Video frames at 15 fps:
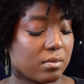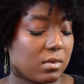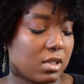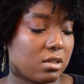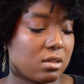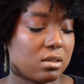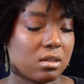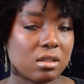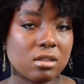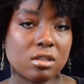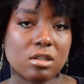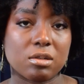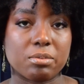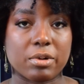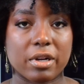It's a
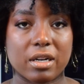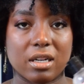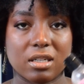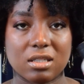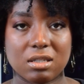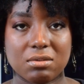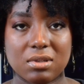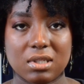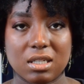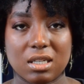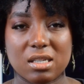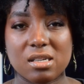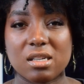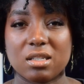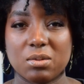good product. I would
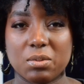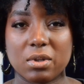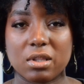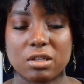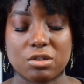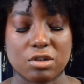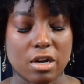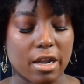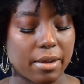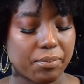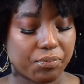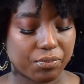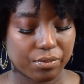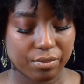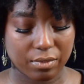say it's worth a try.
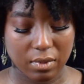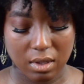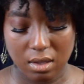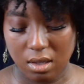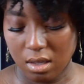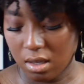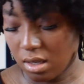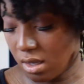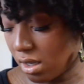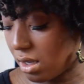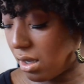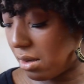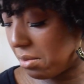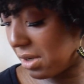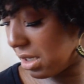
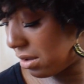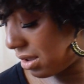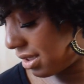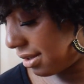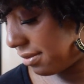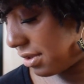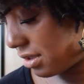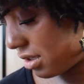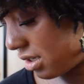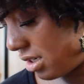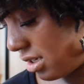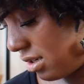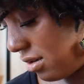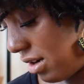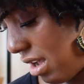I don't think I've
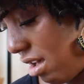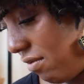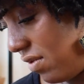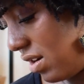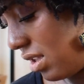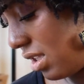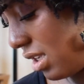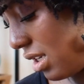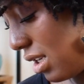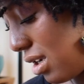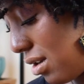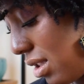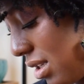tried or have anything in here